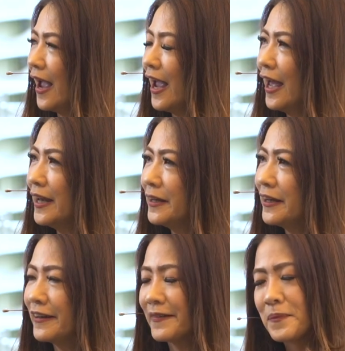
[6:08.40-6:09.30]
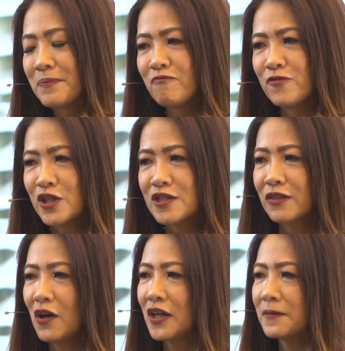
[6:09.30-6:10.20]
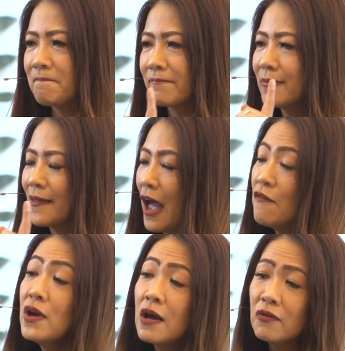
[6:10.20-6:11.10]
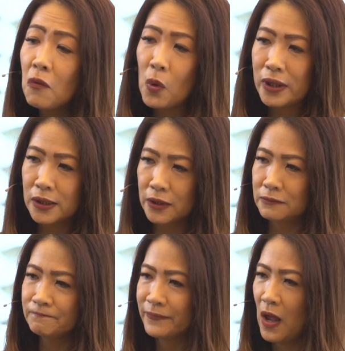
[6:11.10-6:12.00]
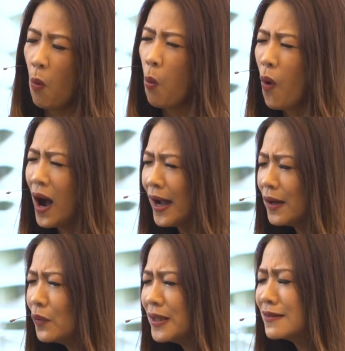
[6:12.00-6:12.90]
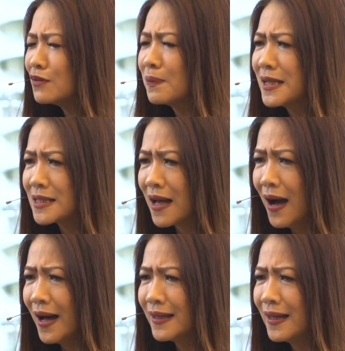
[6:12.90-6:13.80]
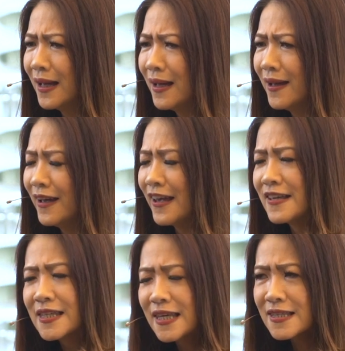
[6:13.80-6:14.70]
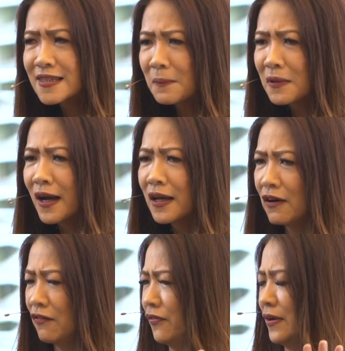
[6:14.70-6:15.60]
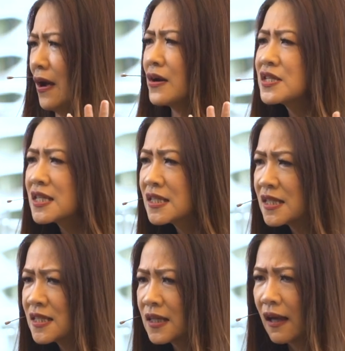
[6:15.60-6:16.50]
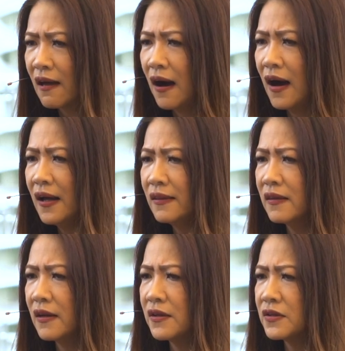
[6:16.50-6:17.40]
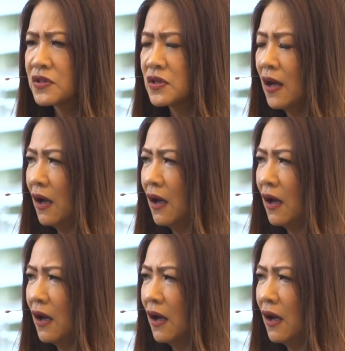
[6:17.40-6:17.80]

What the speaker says: And just a thought, have you ever wondered why we need to please God? Is He some kind of narcissistic God that is